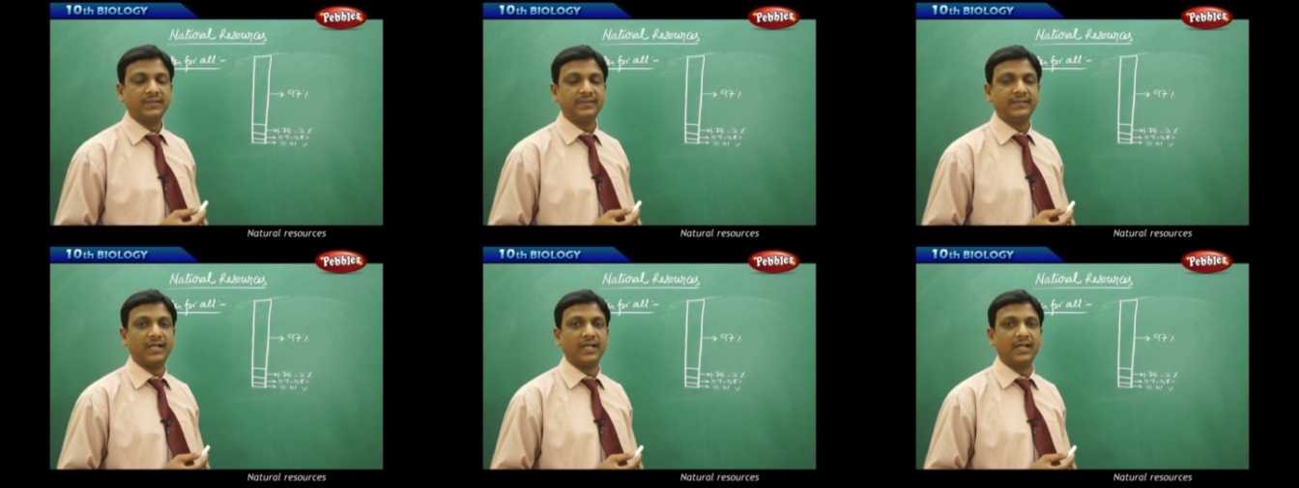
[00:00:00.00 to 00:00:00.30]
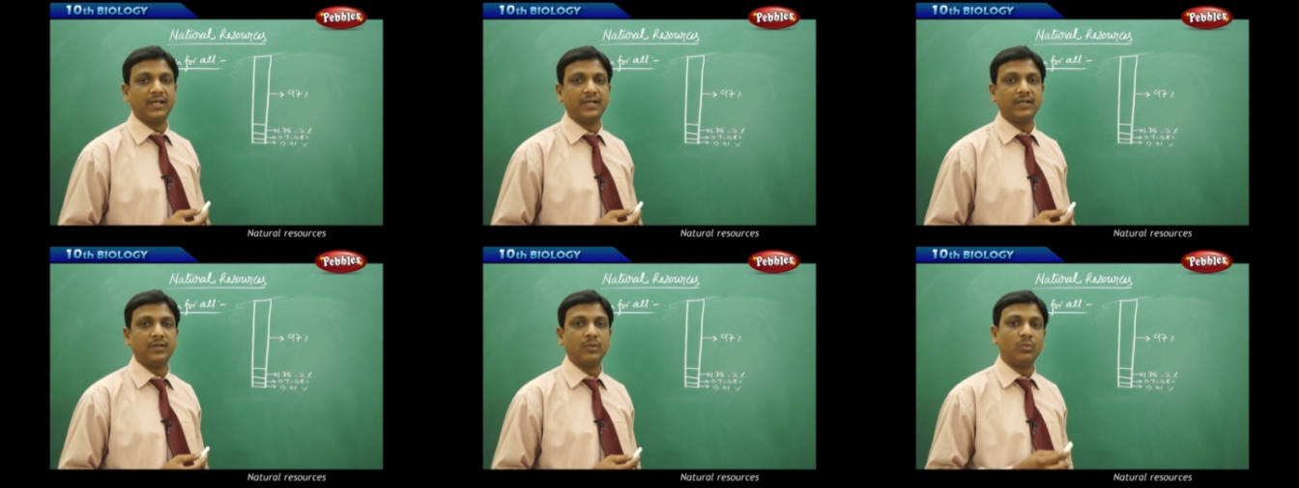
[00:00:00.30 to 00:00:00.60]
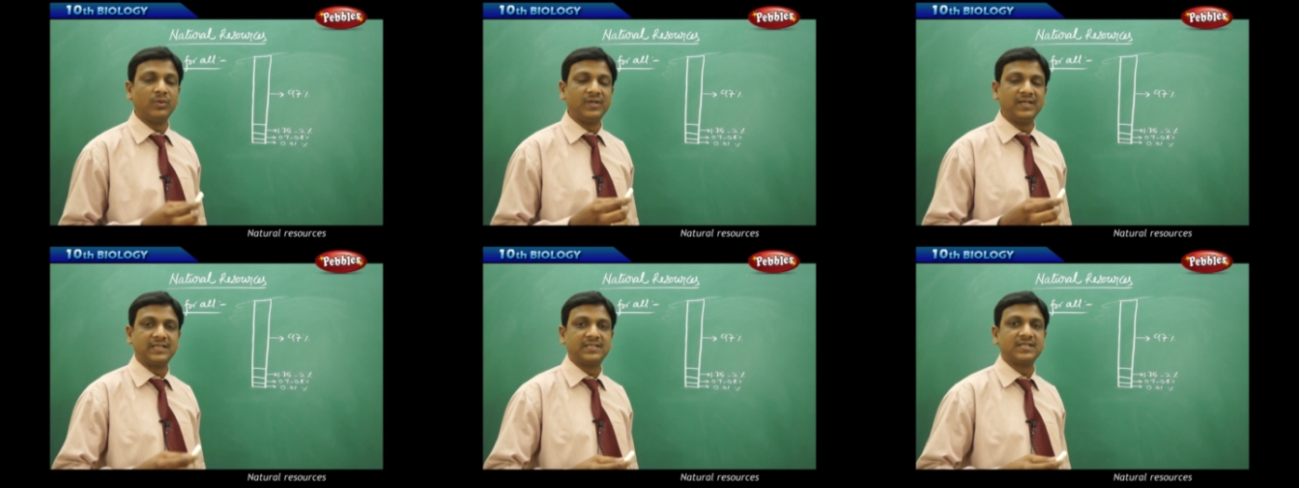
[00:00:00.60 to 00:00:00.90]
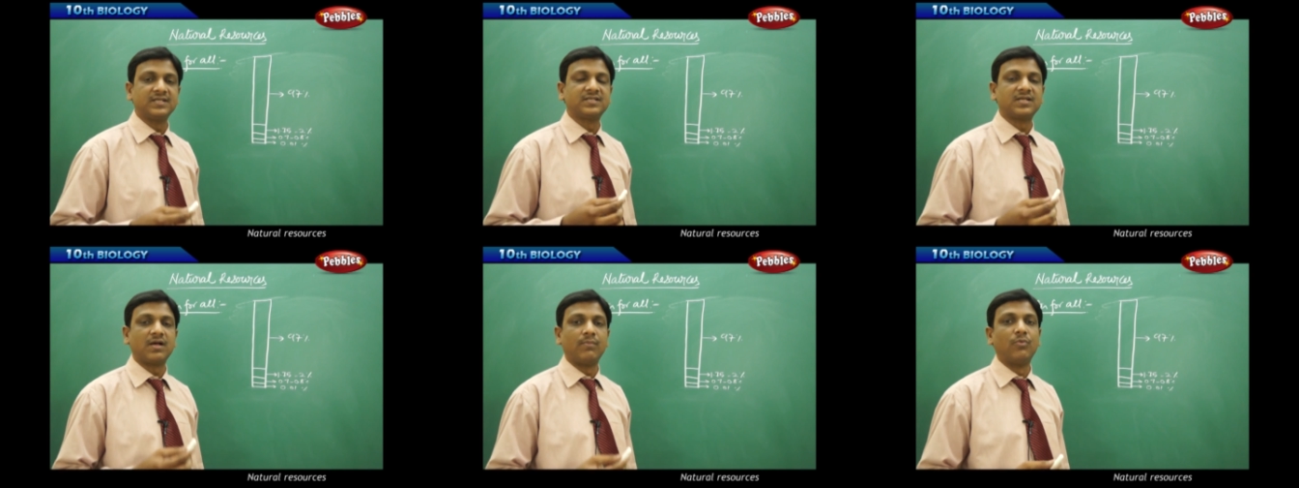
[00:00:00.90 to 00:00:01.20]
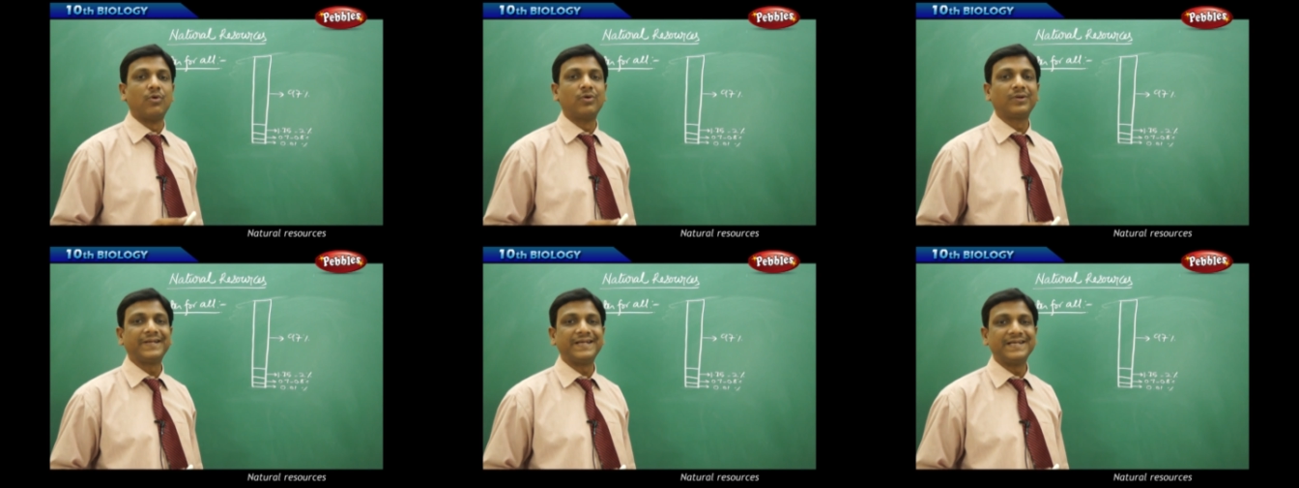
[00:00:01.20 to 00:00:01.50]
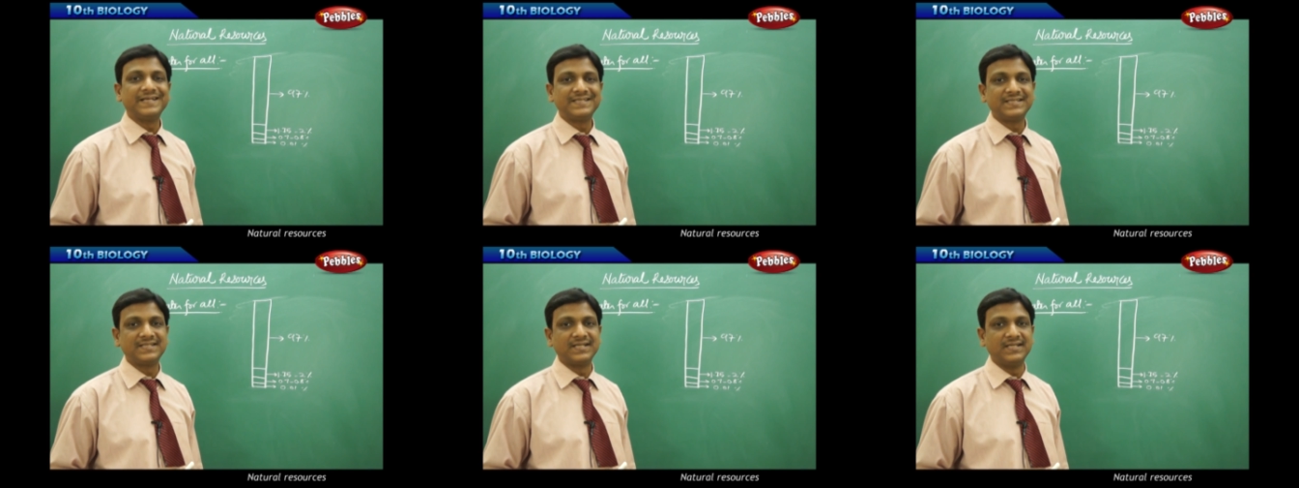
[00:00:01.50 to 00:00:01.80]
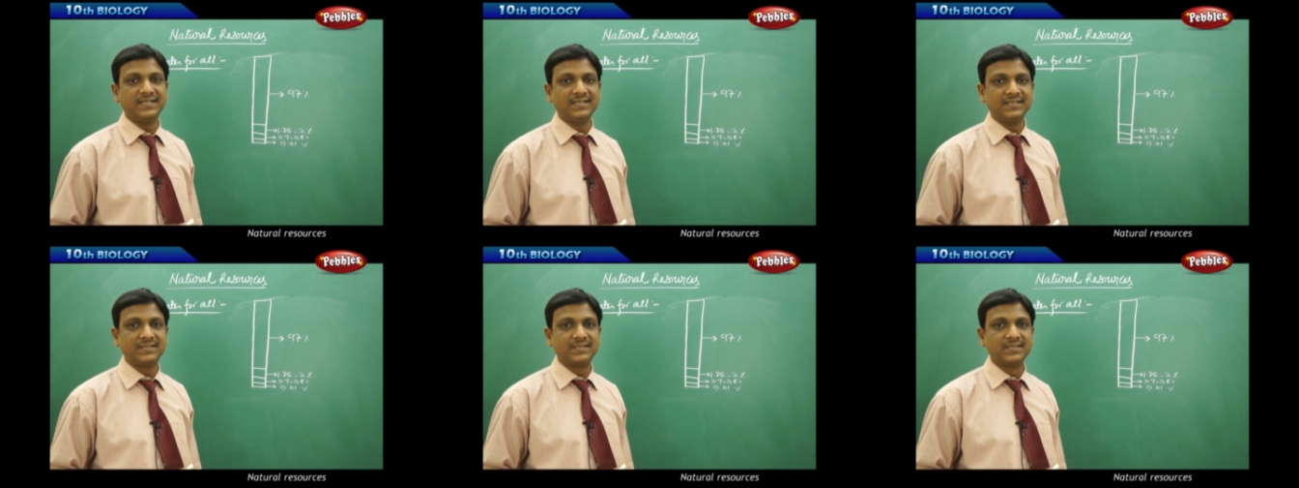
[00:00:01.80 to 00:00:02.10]
Then we will see some more case
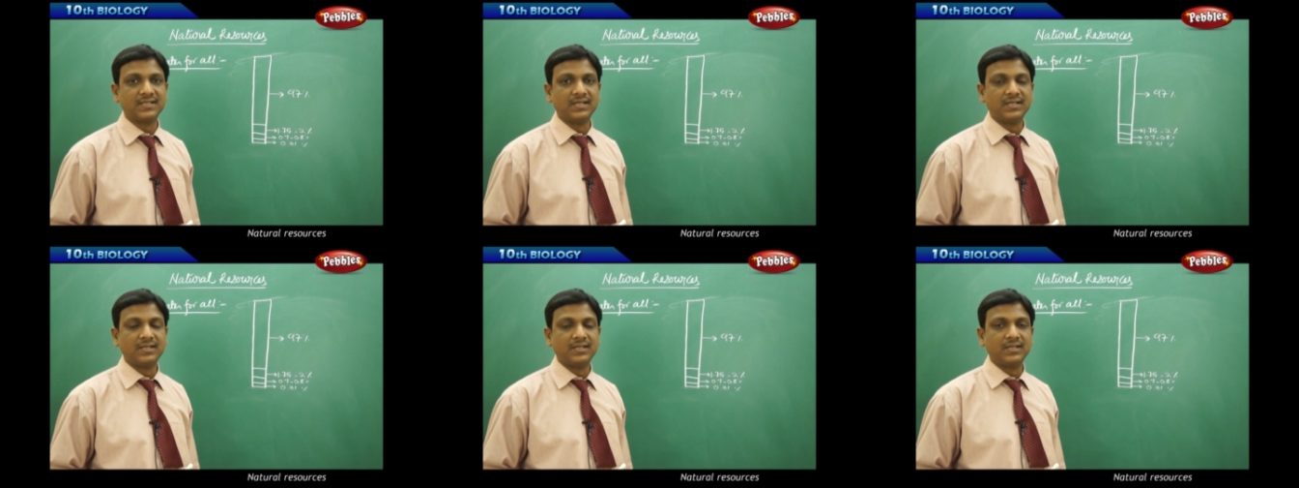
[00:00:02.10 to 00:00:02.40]
studies